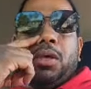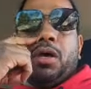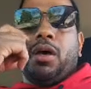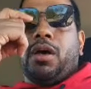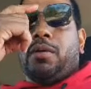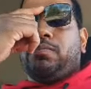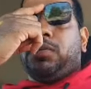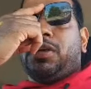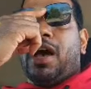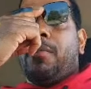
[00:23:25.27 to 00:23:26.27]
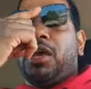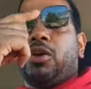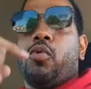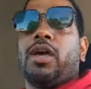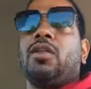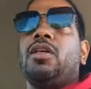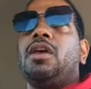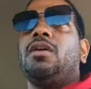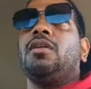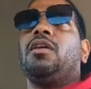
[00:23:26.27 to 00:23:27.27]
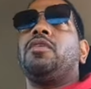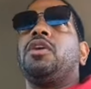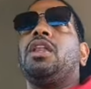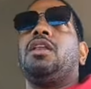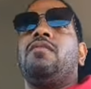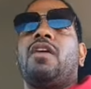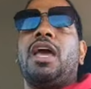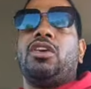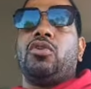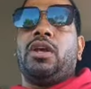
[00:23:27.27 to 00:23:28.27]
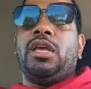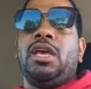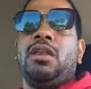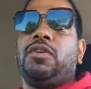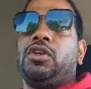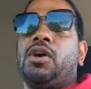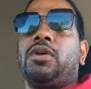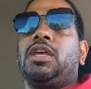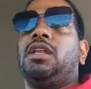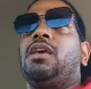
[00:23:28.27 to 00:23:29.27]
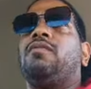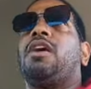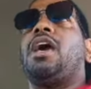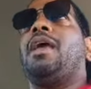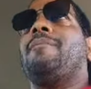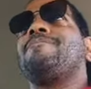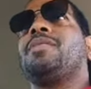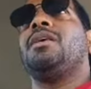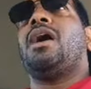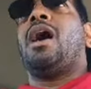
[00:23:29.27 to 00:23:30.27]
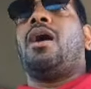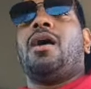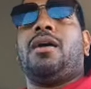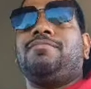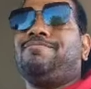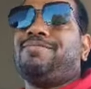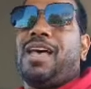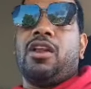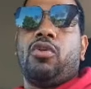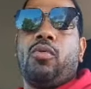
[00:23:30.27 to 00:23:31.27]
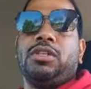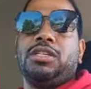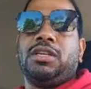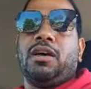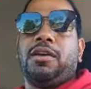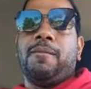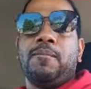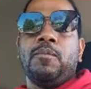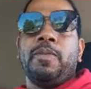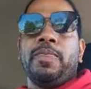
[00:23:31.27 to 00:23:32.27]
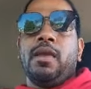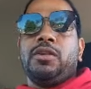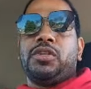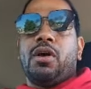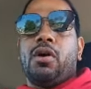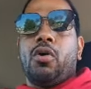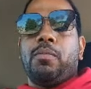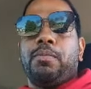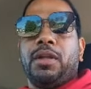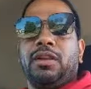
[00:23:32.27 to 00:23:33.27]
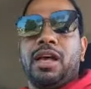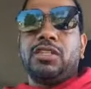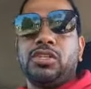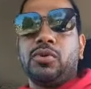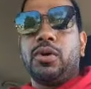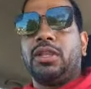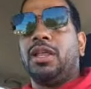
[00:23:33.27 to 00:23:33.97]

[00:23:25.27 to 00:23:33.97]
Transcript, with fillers: uh, comment quickly. If you get an invite, you're in. If you don't get an invite, uh, I don't know what to tell you. So, but let's do it.